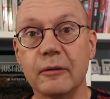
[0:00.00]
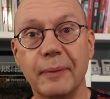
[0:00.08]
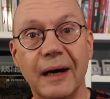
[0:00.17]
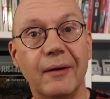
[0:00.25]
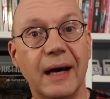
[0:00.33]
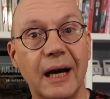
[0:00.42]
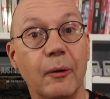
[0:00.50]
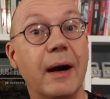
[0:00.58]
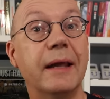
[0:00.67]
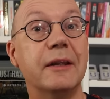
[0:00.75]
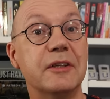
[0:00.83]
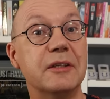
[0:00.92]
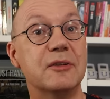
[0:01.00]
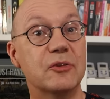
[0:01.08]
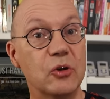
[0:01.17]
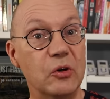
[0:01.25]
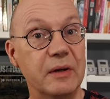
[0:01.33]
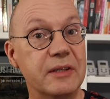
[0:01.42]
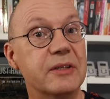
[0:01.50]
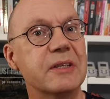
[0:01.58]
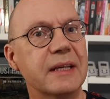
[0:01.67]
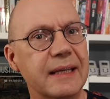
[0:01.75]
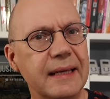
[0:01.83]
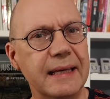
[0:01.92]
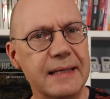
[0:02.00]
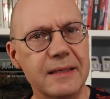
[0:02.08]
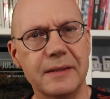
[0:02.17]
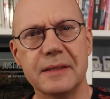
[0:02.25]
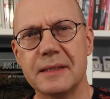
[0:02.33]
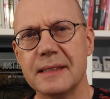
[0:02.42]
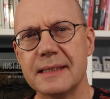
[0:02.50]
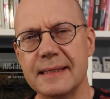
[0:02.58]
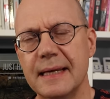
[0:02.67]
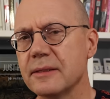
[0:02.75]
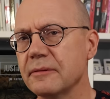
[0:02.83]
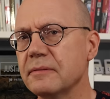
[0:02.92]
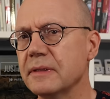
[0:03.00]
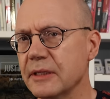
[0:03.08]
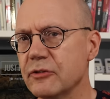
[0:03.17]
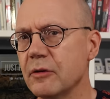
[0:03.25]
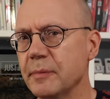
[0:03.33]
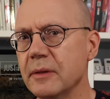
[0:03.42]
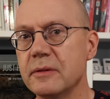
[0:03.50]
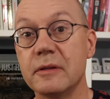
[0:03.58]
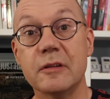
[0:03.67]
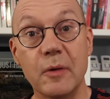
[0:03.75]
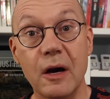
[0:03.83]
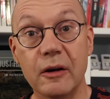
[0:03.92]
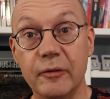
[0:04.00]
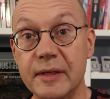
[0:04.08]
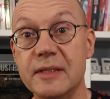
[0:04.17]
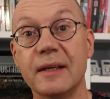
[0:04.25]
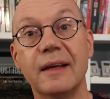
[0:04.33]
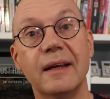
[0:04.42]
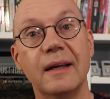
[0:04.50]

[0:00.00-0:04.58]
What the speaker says: about how energy storage is a key to the success of distributed smart grids